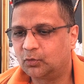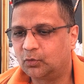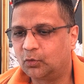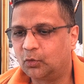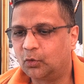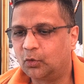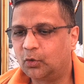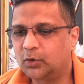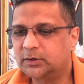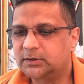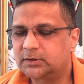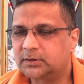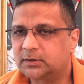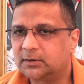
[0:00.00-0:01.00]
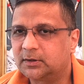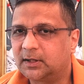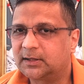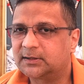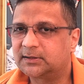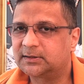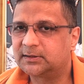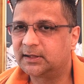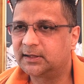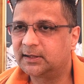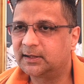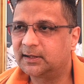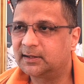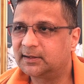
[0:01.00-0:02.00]
owes a
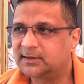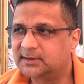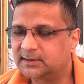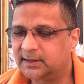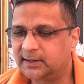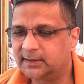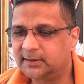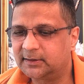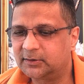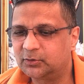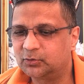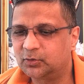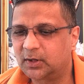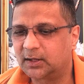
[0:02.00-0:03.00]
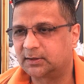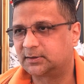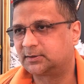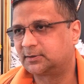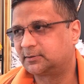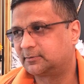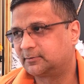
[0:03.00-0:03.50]
single cent to us.